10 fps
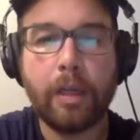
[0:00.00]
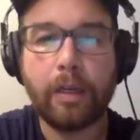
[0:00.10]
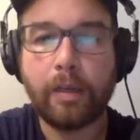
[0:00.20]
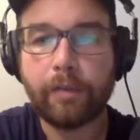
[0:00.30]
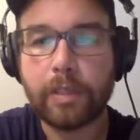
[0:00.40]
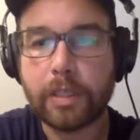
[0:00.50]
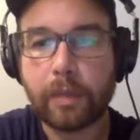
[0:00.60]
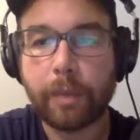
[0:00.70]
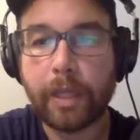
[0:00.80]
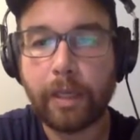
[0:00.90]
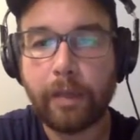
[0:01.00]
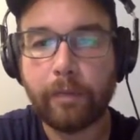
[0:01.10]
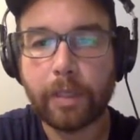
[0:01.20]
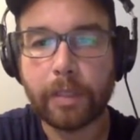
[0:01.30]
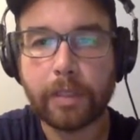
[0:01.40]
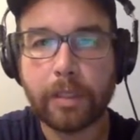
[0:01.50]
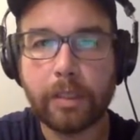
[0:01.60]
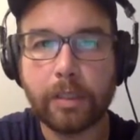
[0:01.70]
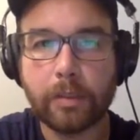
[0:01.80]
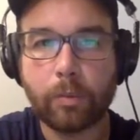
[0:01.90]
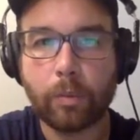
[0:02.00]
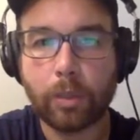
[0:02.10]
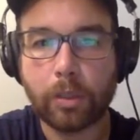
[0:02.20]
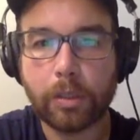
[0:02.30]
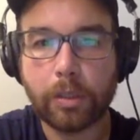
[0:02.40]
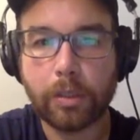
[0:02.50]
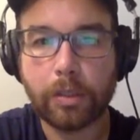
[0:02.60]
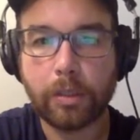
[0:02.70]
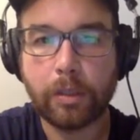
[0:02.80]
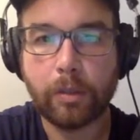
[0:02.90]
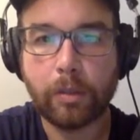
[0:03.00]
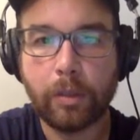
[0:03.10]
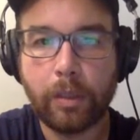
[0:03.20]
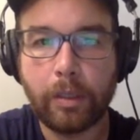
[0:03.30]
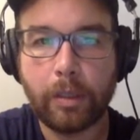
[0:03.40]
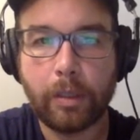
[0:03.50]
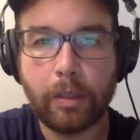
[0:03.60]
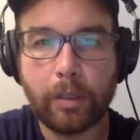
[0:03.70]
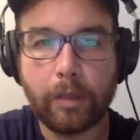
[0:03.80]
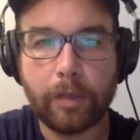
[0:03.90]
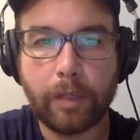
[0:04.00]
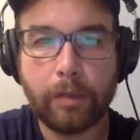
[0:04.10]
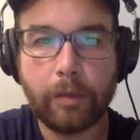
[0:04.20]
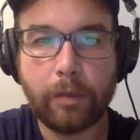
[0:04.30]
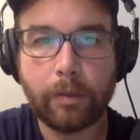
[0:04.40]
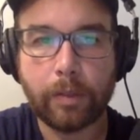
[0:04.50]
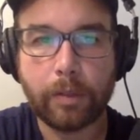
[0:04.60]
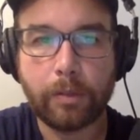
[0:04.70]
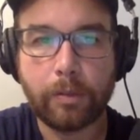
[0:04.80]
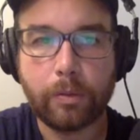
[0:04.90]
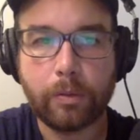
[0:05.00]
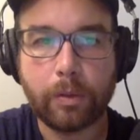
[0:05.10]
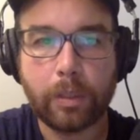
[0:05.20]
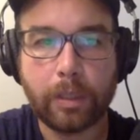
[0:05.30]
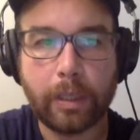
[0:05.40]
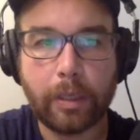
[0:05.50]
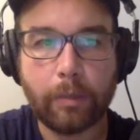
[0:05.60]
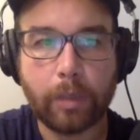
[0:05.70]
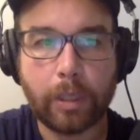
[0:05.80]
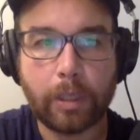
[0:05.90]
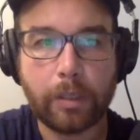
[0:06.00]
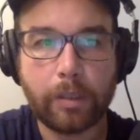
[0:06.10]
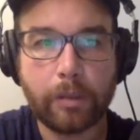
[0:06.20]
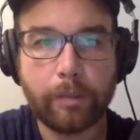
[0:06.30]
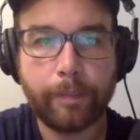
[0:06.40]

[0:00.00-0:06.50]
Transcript: I didn't have to set up any of this, it just works. So if I go over to CloudWatch,